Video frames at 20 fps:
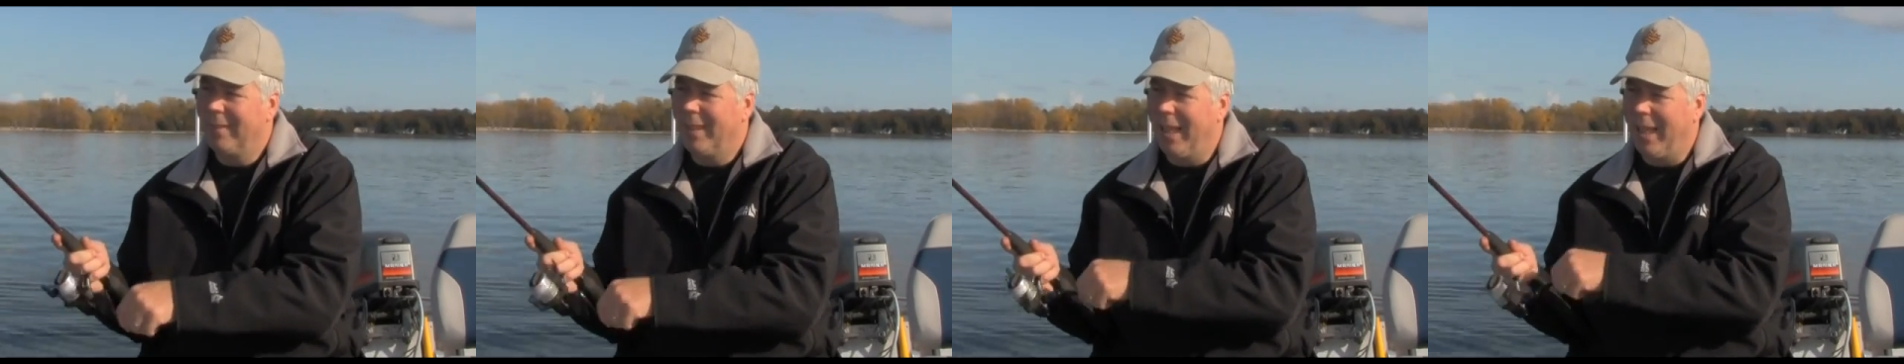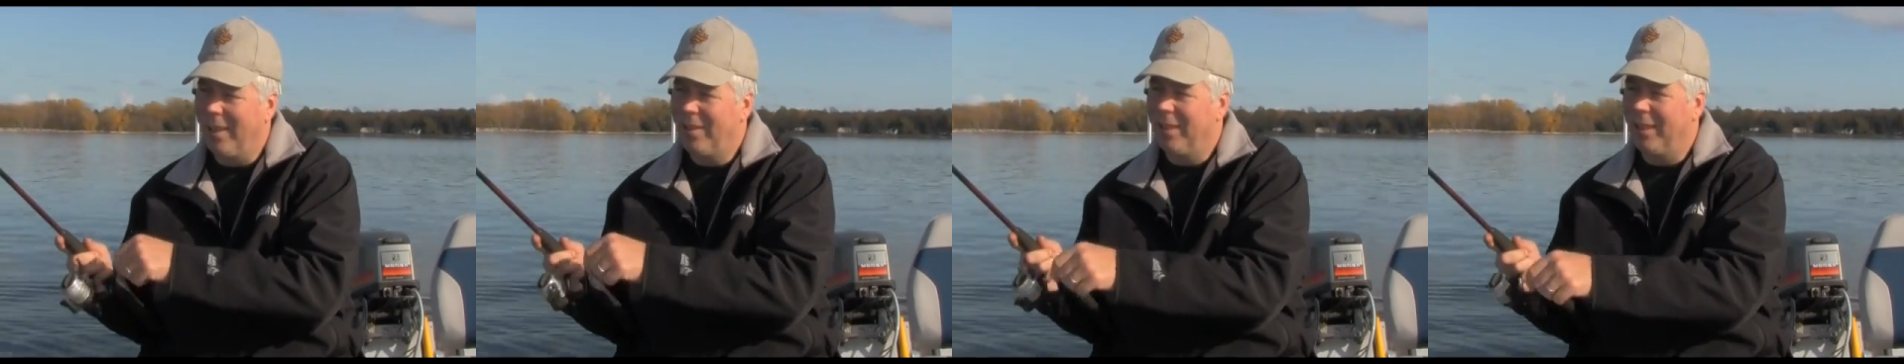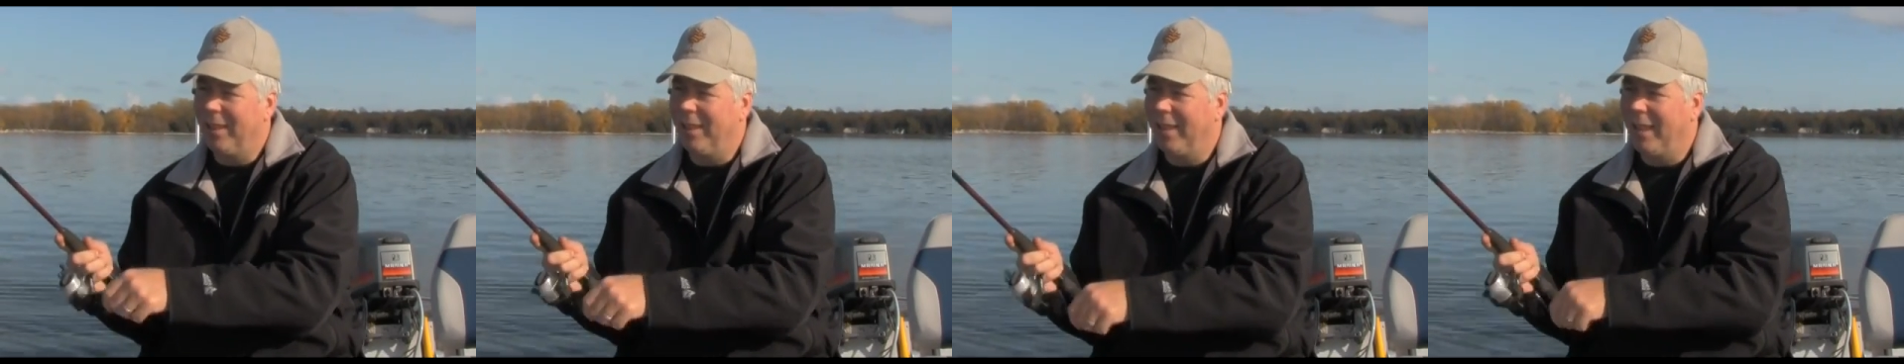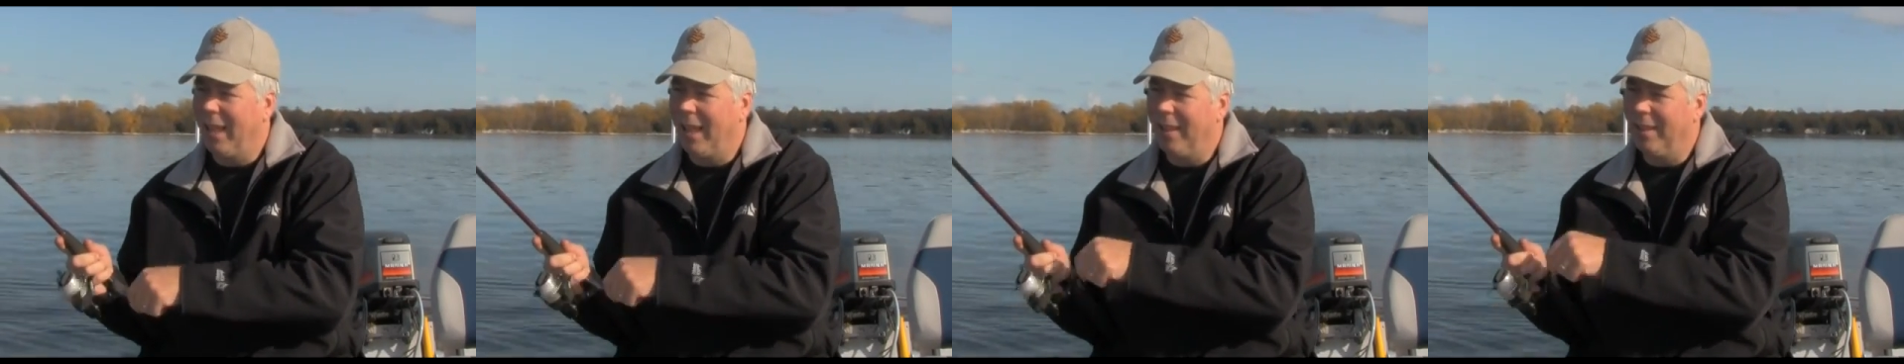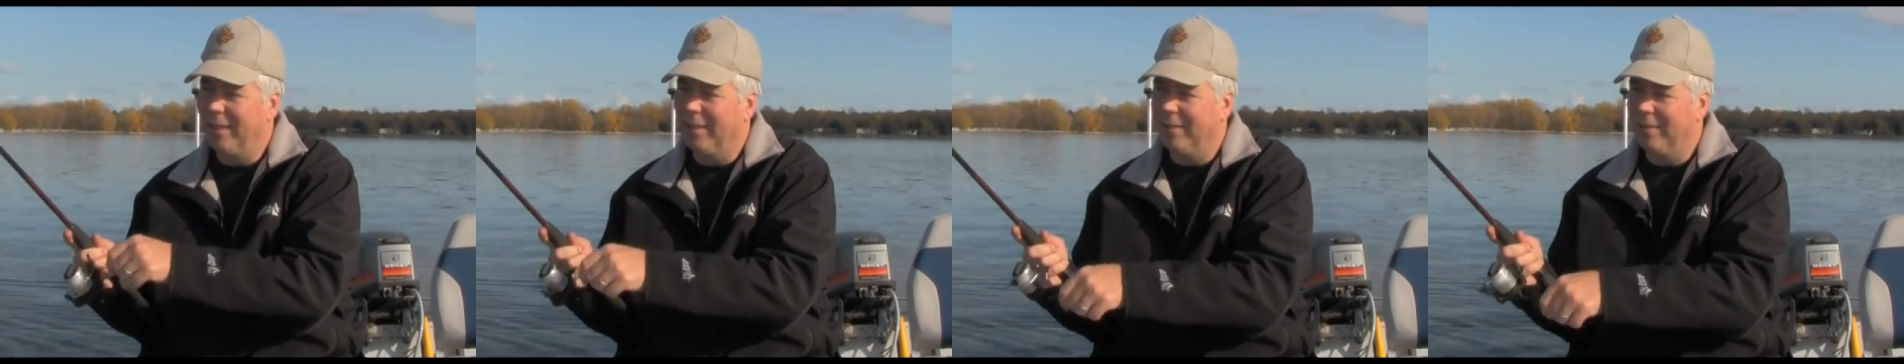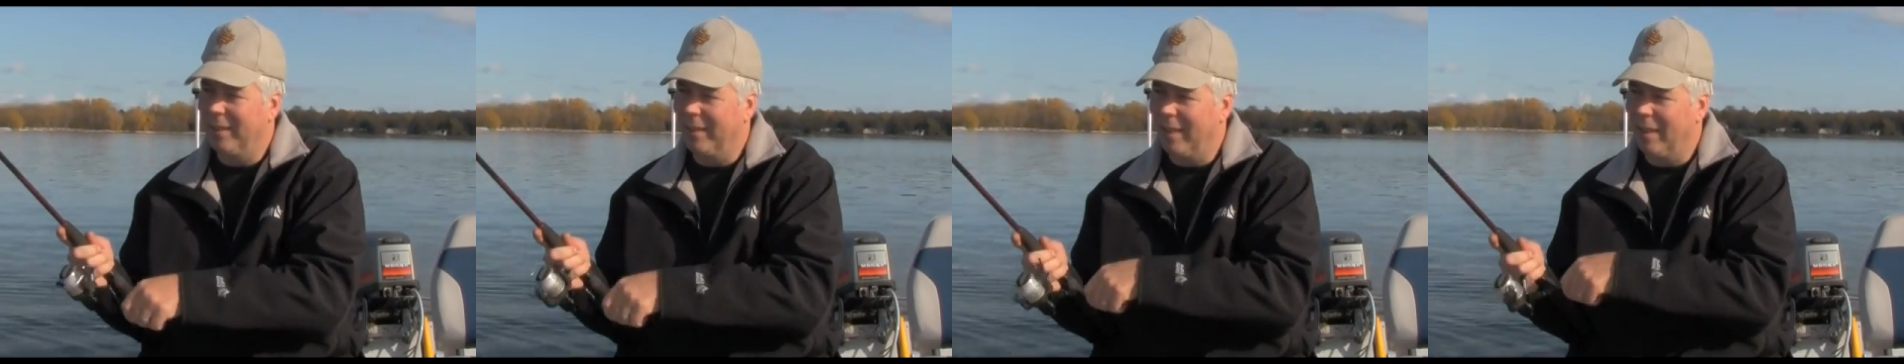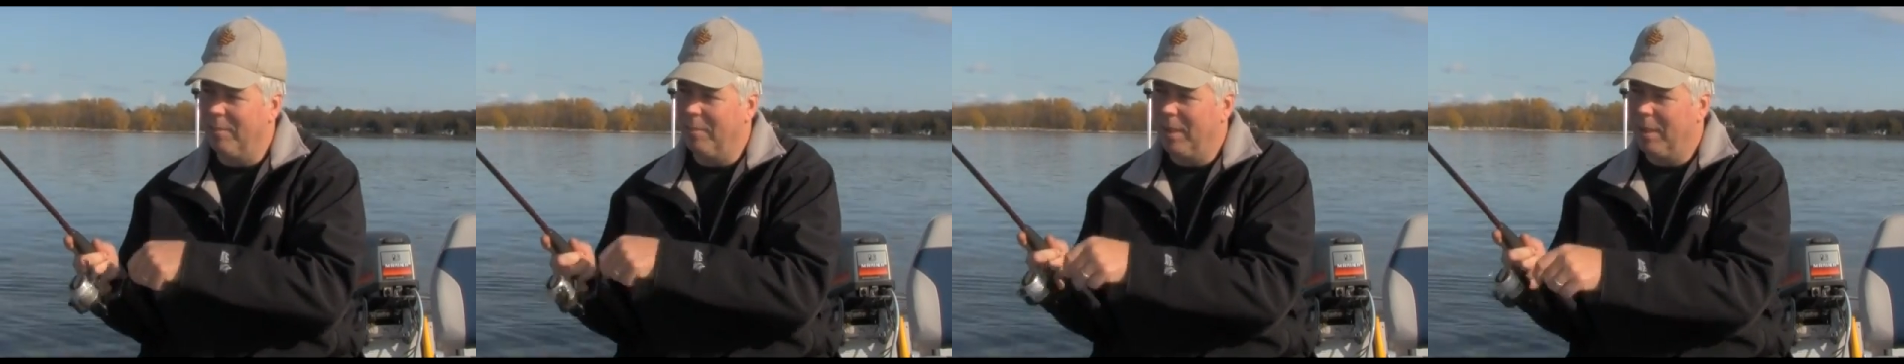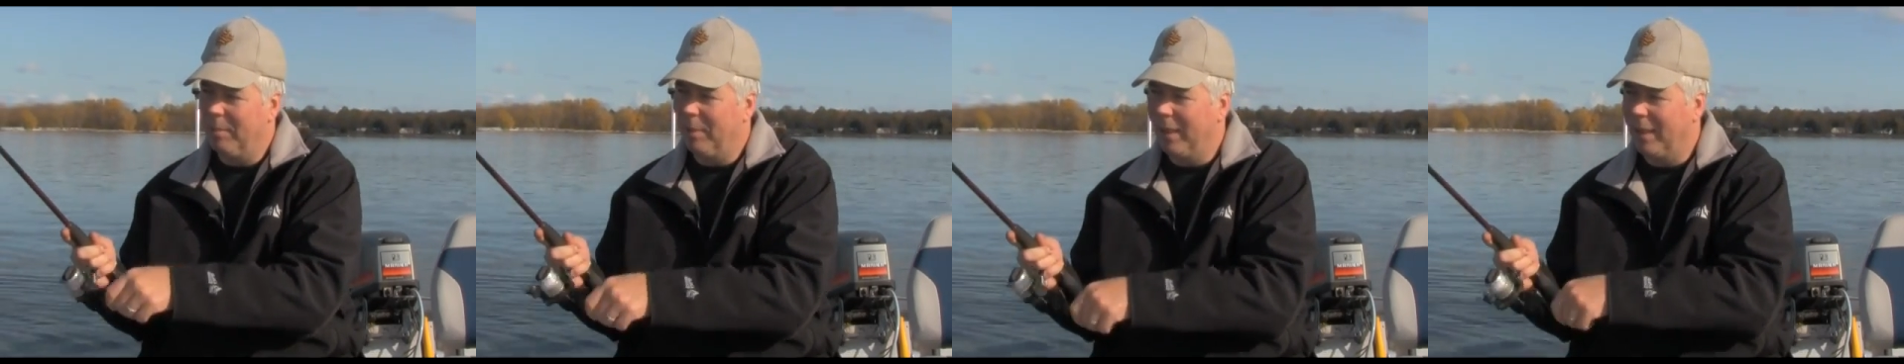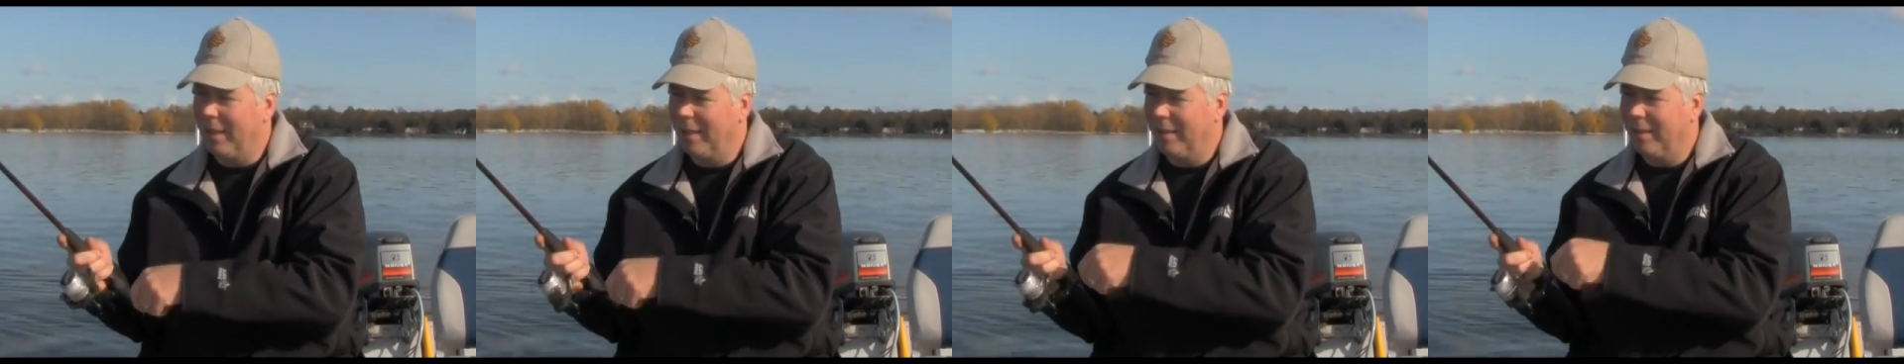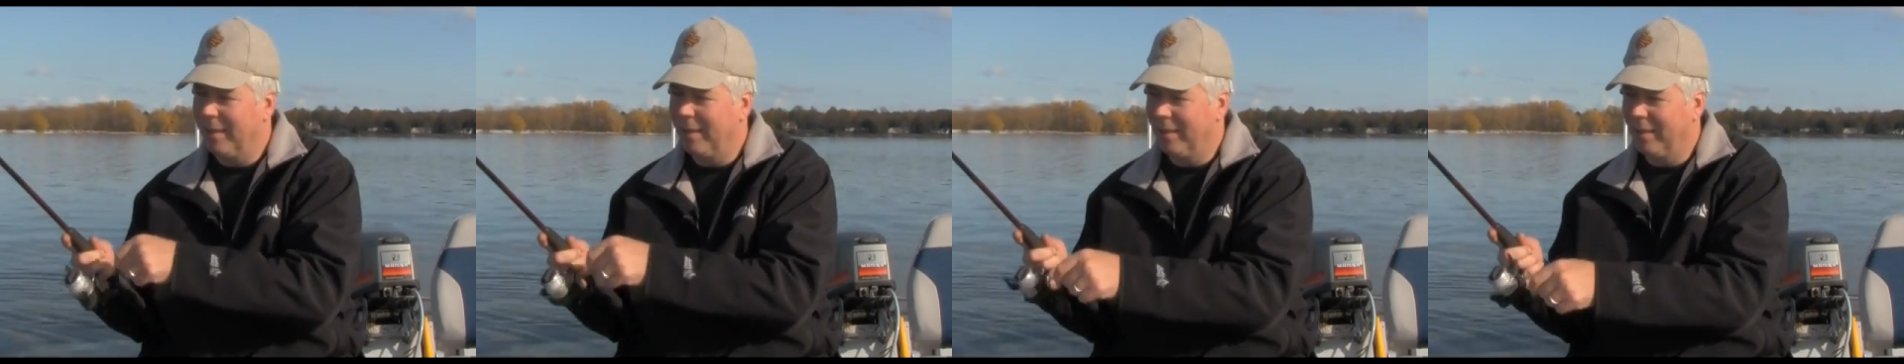Actually, not to forgive me,
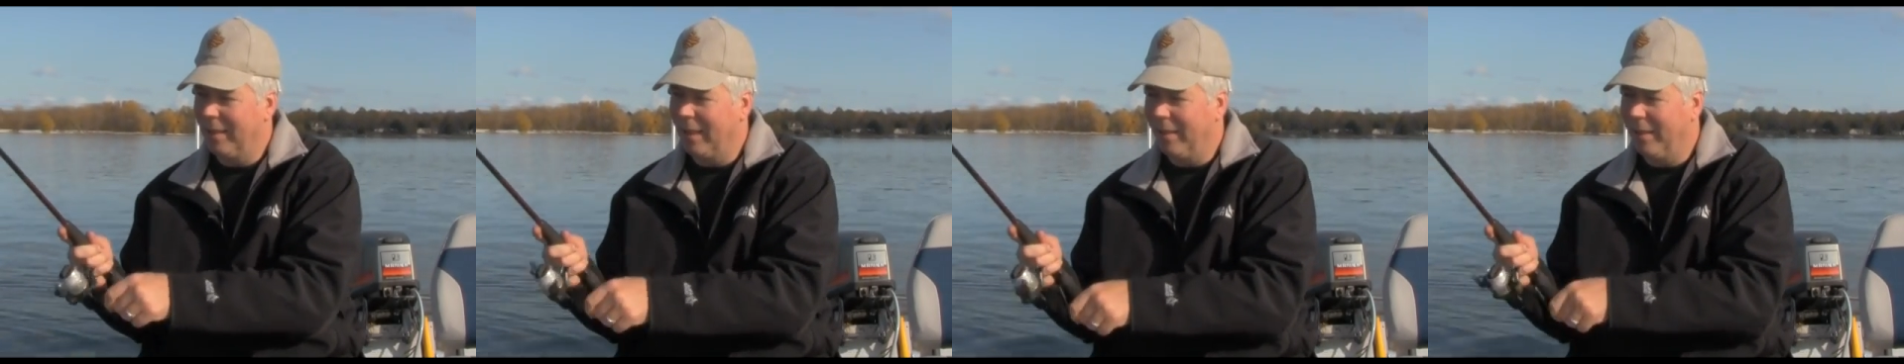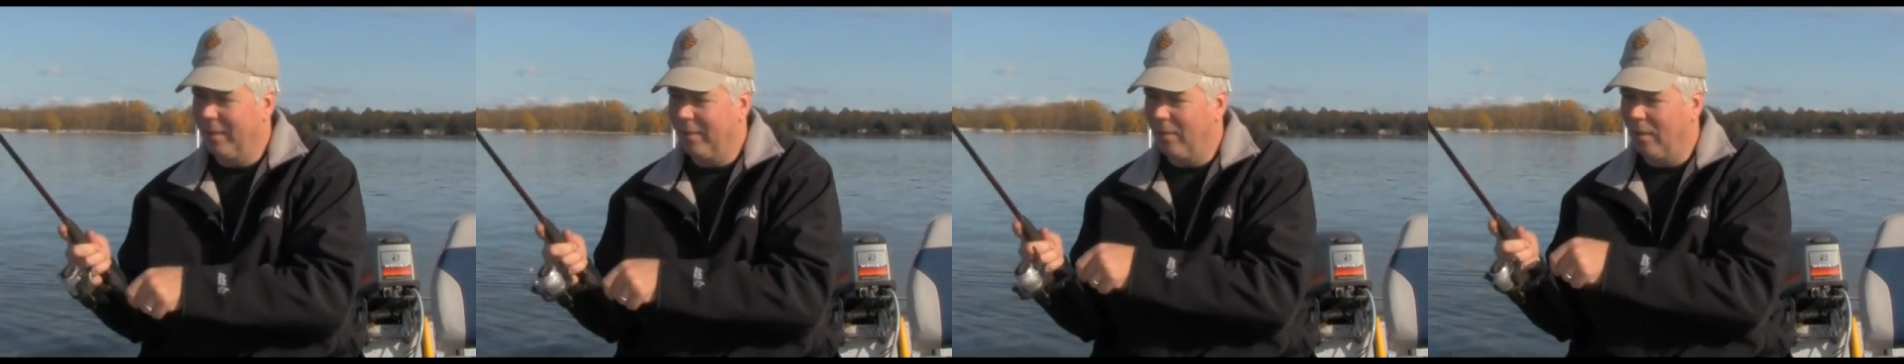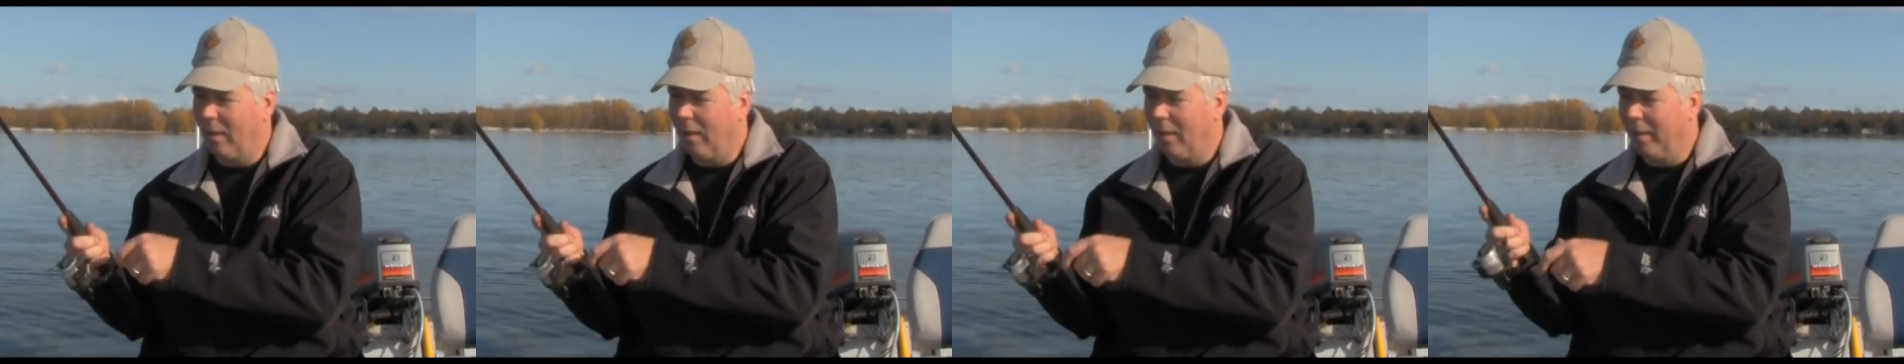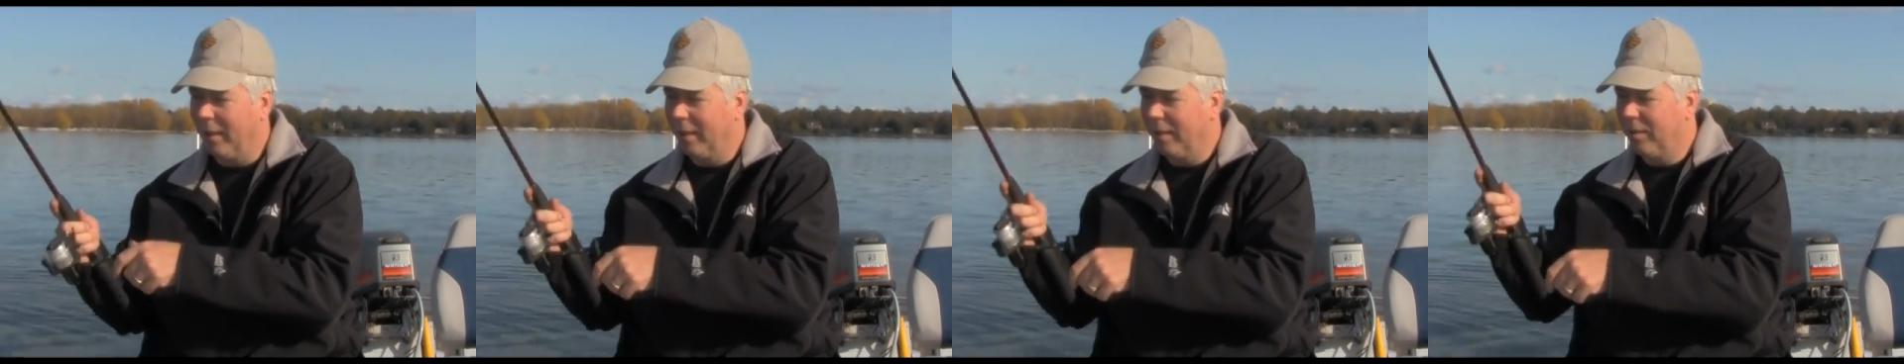because there's nothing wrong.